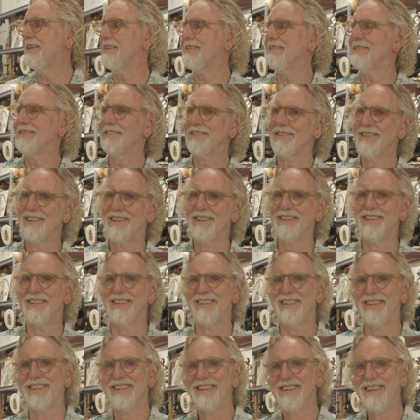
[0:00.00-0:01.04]
and
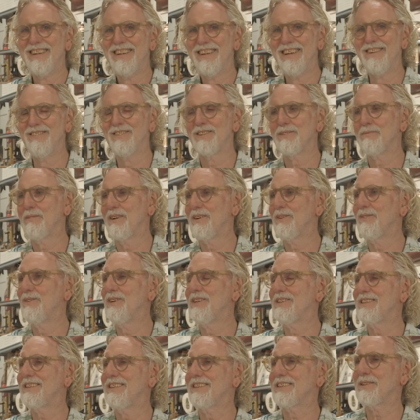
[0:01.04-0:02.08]
it was my
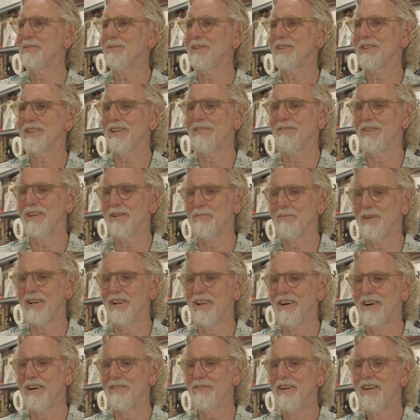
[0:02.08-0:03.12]
worst exhibition I've had in my
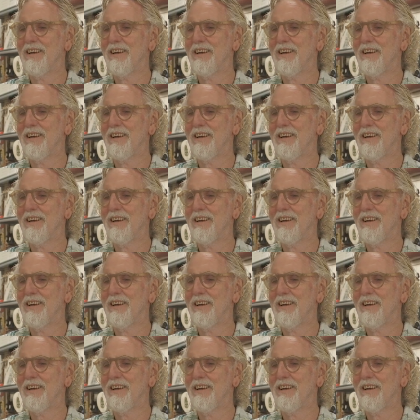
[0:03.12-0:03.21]
life.